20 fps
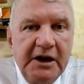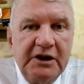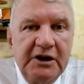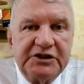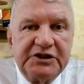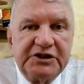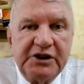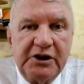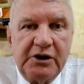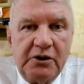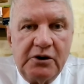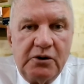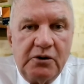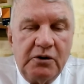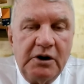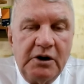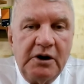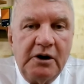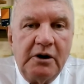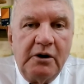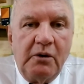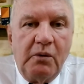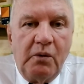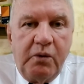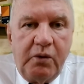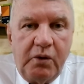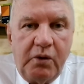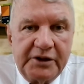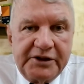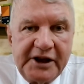So
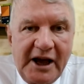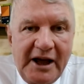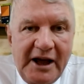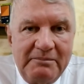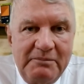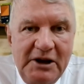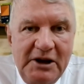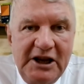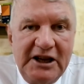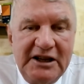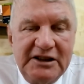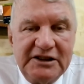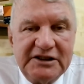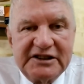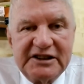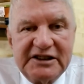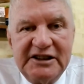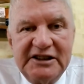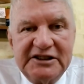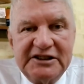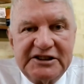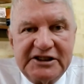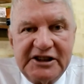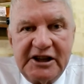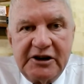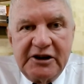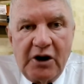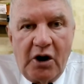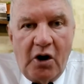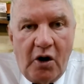what that means is
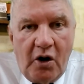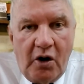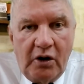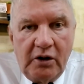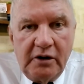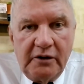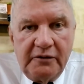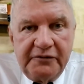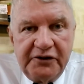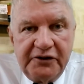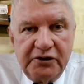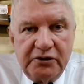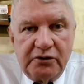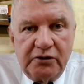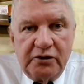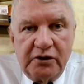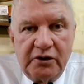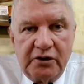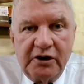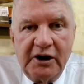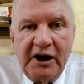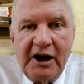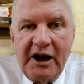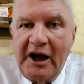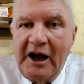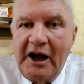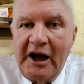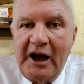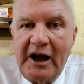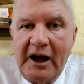that all of your
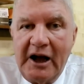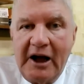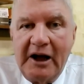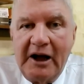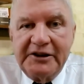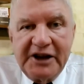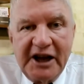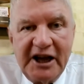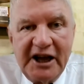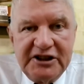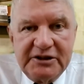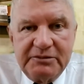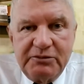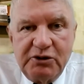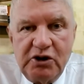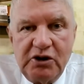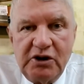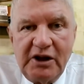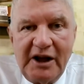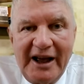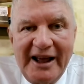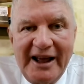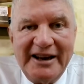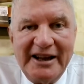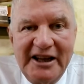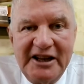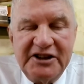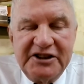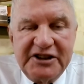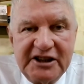tangible and
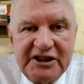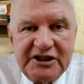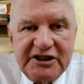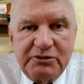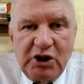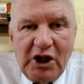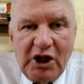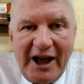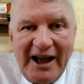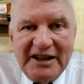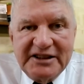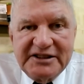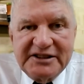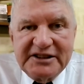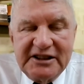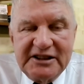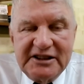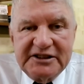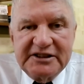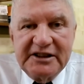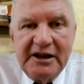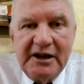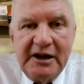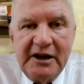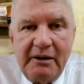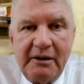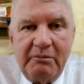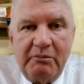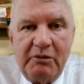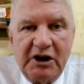intangible assets
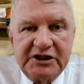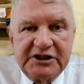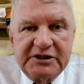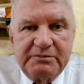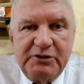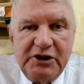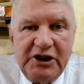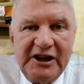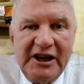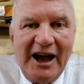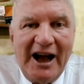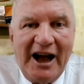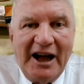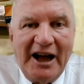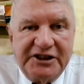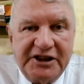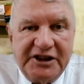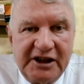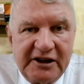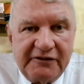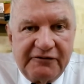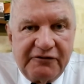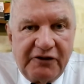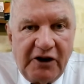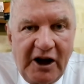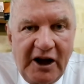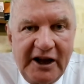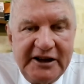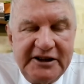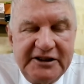must be
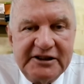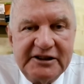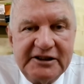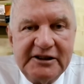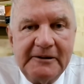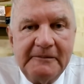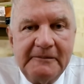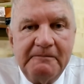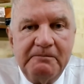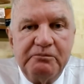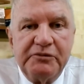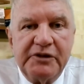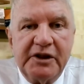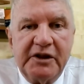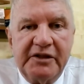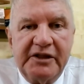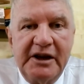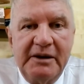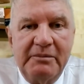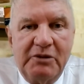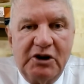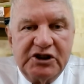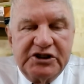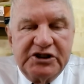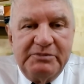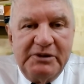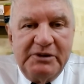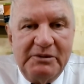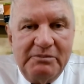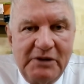identified, they
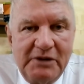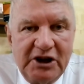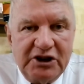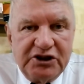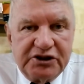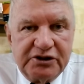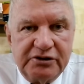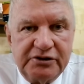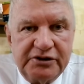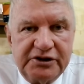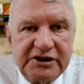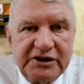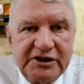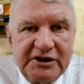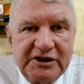must be measured,